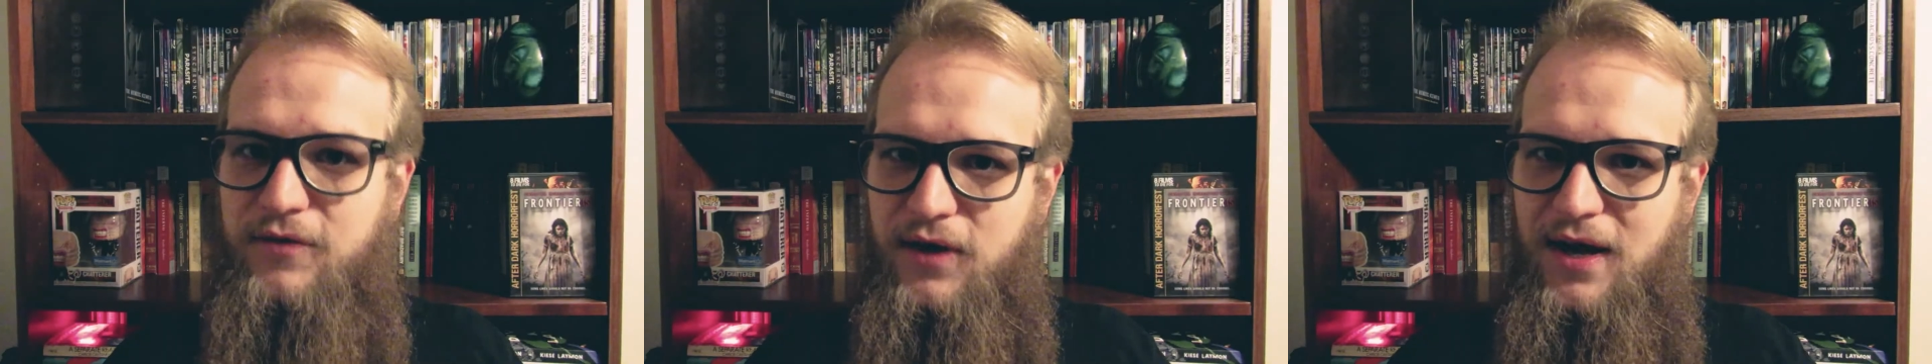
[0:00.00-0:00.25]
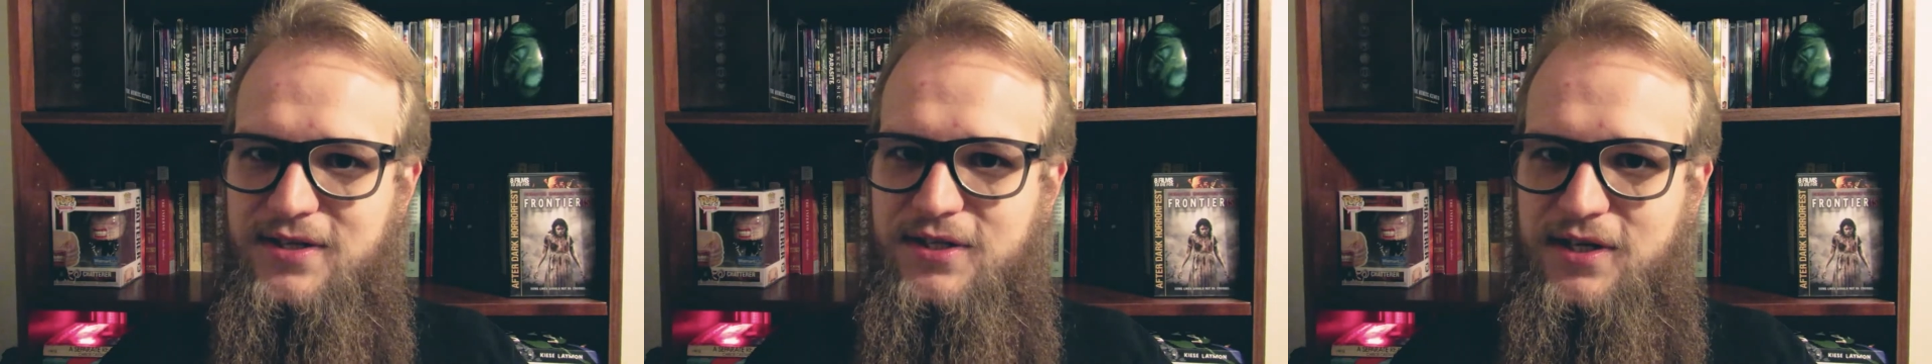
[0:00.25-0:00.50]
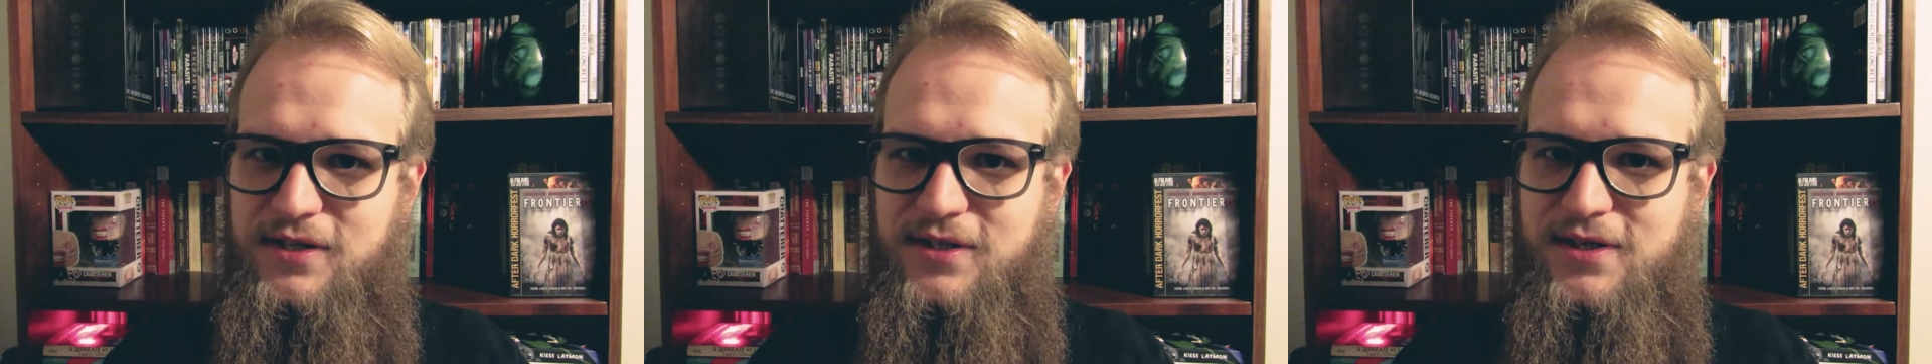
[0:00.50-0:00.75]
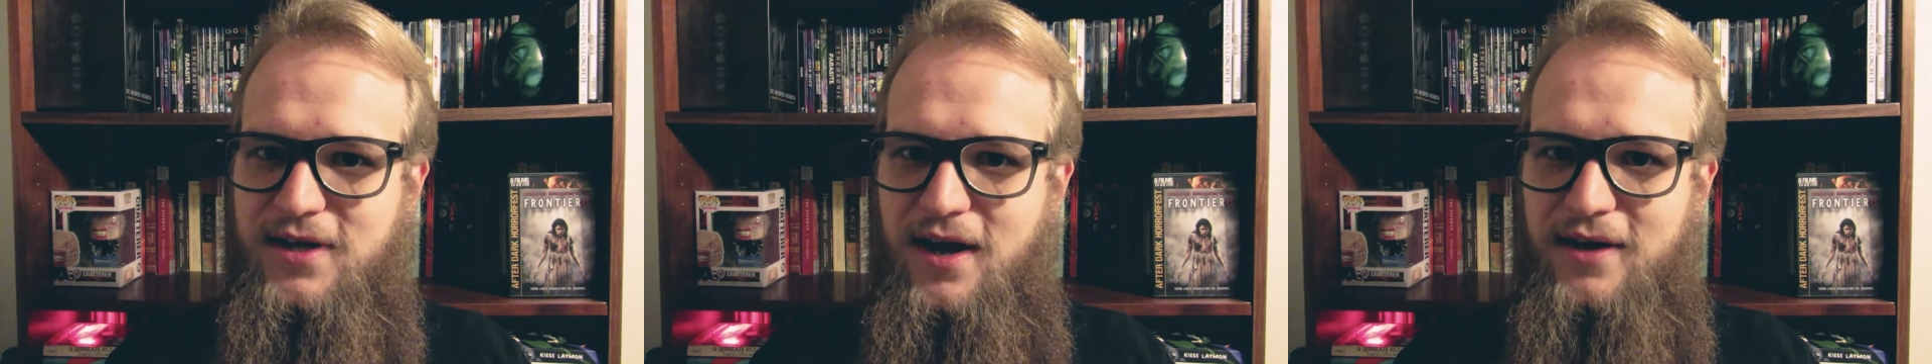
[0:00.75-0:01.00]
you guys seen
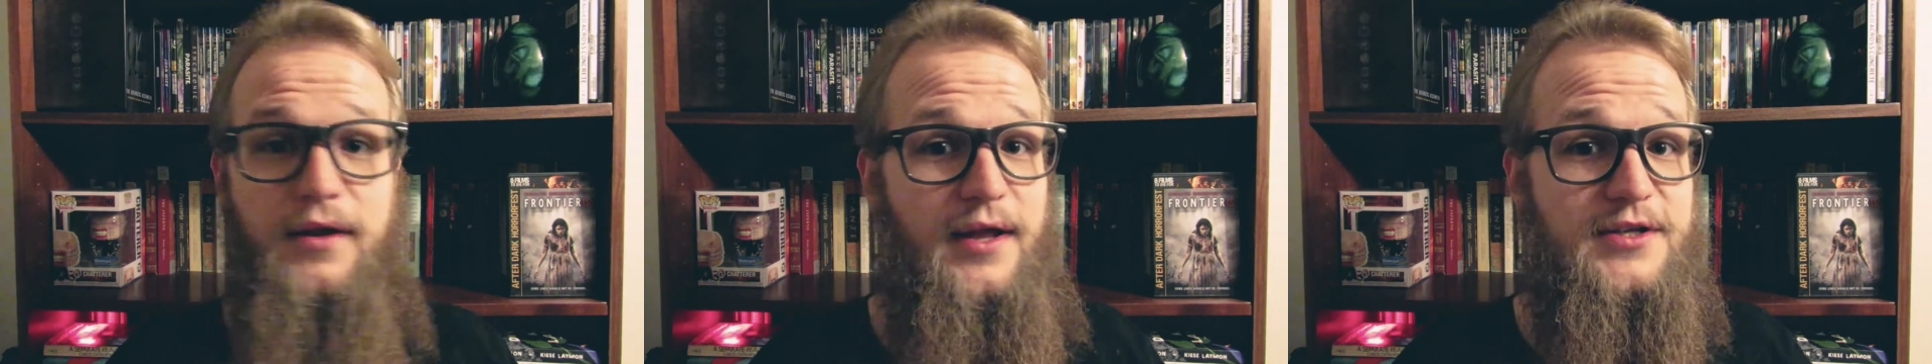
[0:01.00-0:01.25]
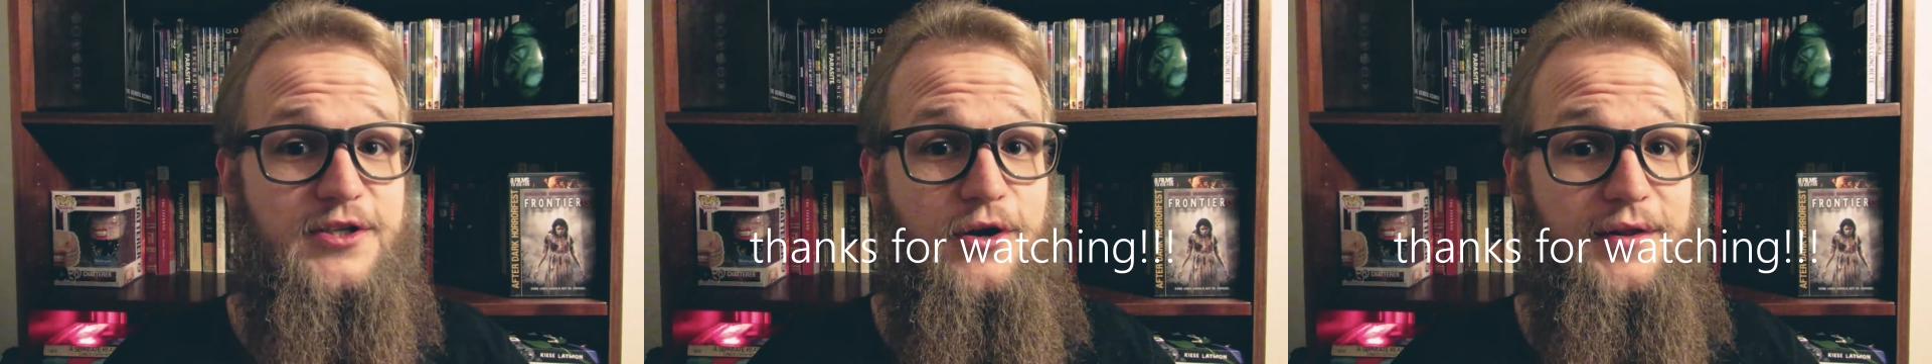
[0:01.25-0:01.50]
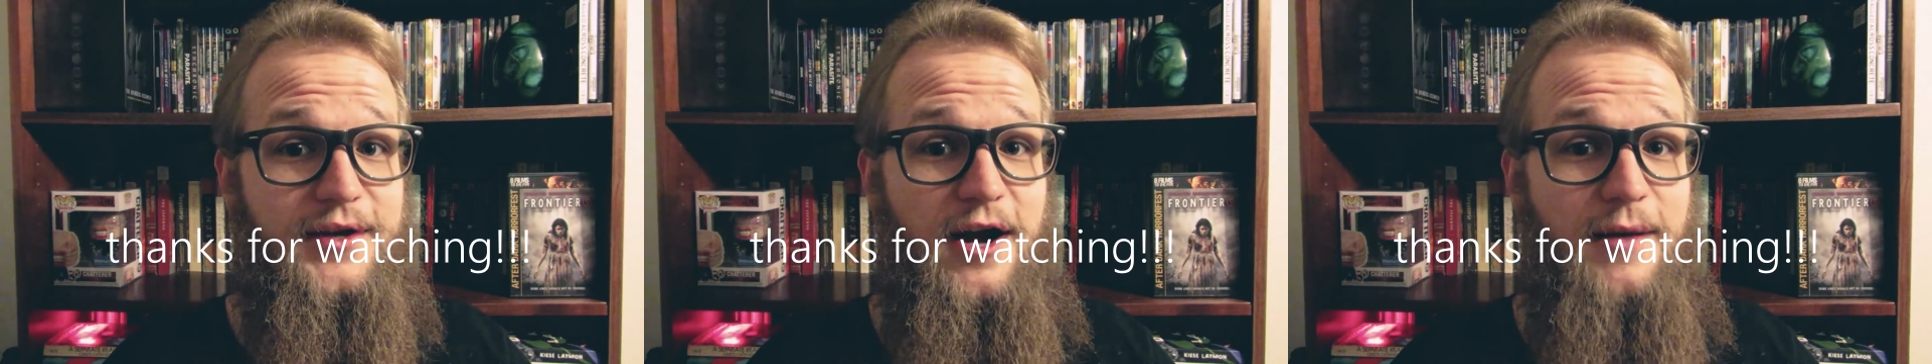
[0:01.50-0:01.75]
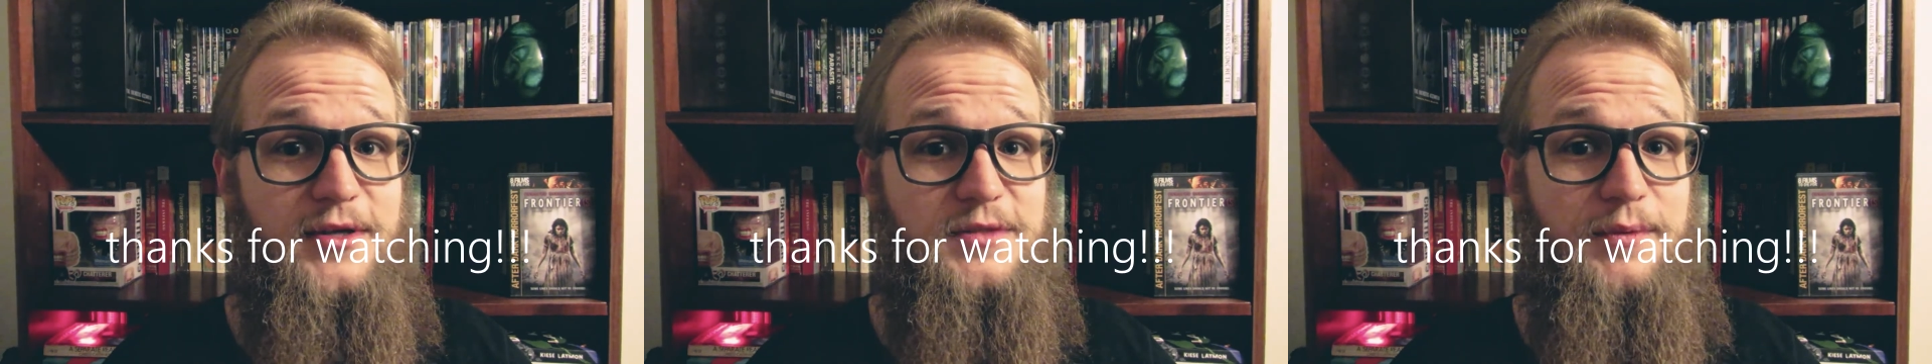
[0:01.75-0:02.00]
Titane? Let us know in the
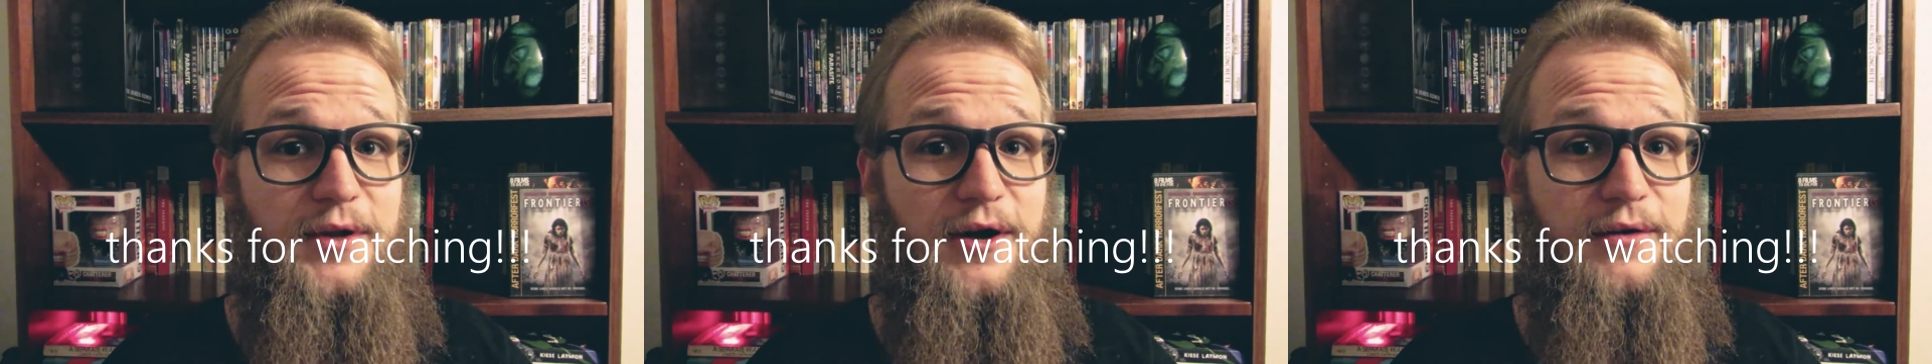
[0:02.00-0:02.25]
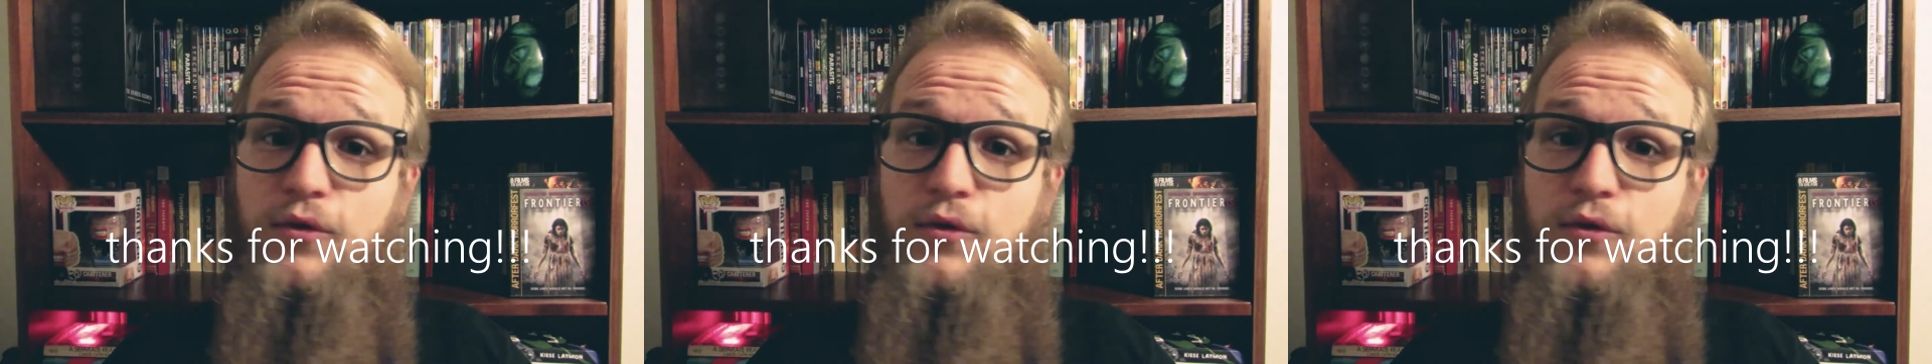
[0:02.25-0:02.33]
comments below.